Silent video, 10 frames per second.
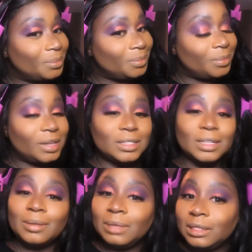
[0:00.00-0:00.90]
Brows look
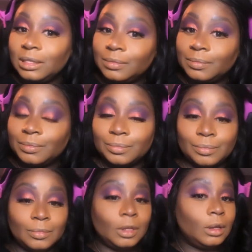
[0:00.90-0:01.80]
amazing.
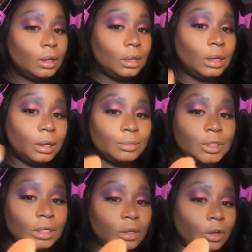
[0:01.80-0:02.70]
Now I'm just gonna
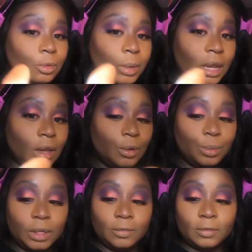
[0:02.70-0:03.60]
go back with
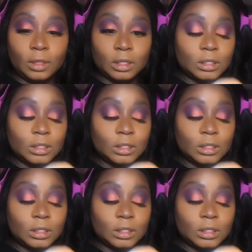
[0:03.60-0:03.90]
this